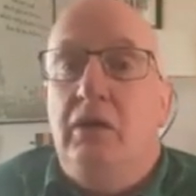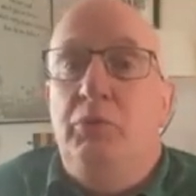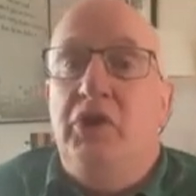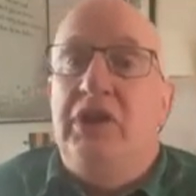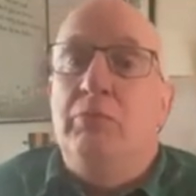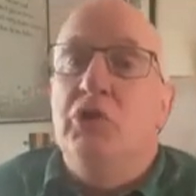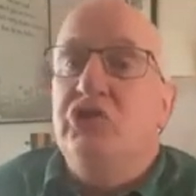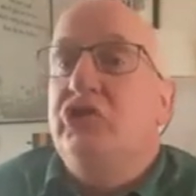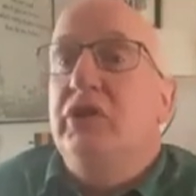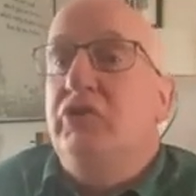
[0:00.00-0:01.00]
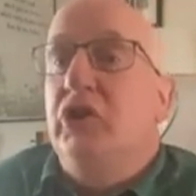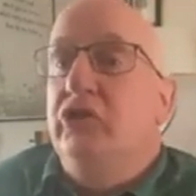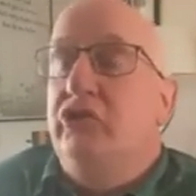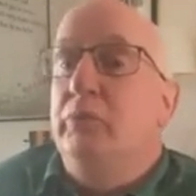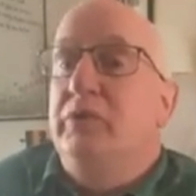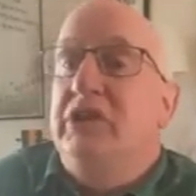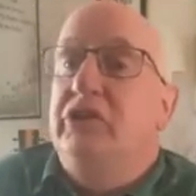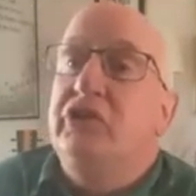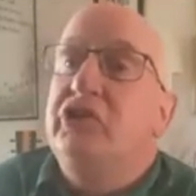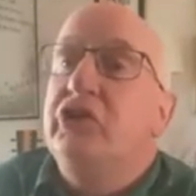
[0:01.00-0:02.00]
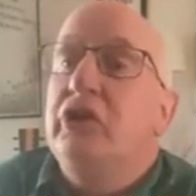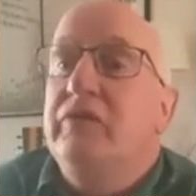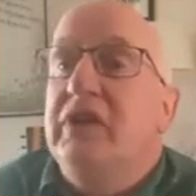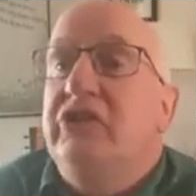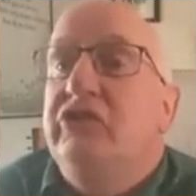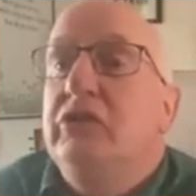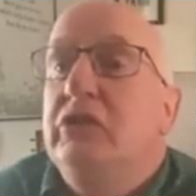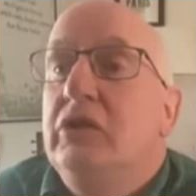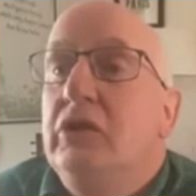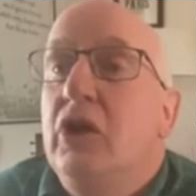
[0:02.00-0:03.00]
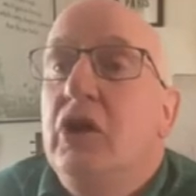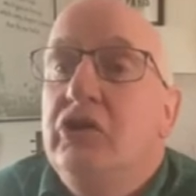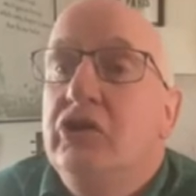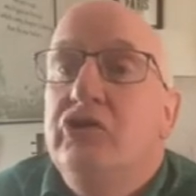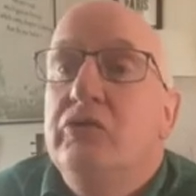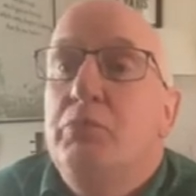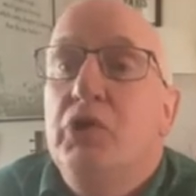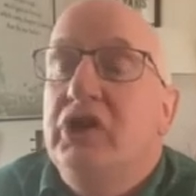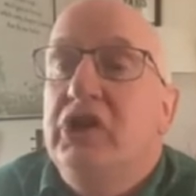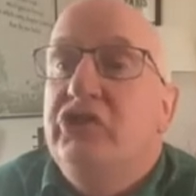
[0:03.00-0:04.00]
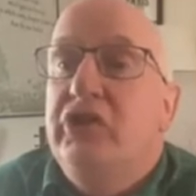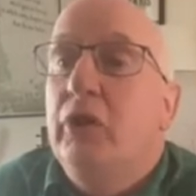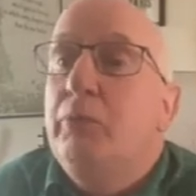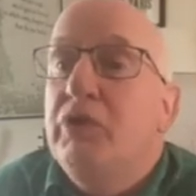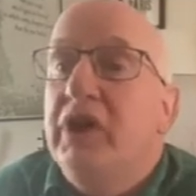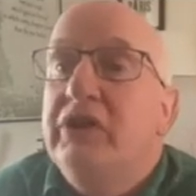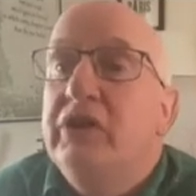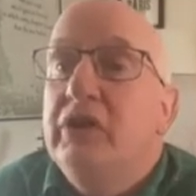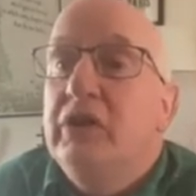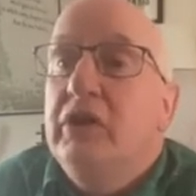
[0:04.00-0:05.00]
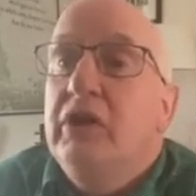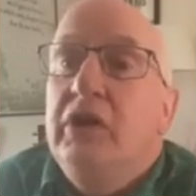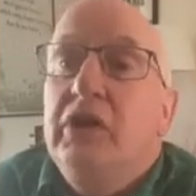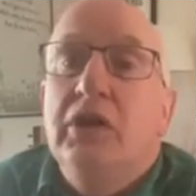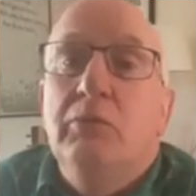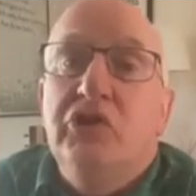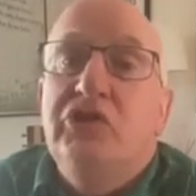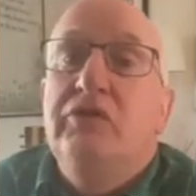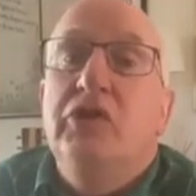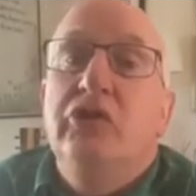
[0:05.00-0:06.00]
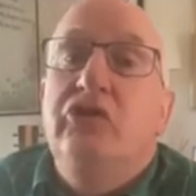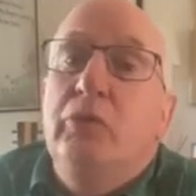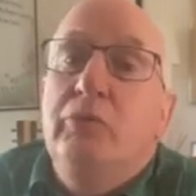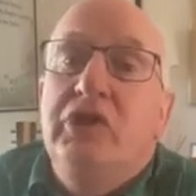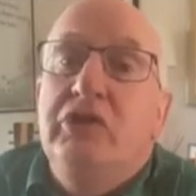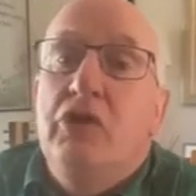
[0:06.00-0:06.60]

but you must have done something to deserve this. God doesn't punish the upright. You must have done something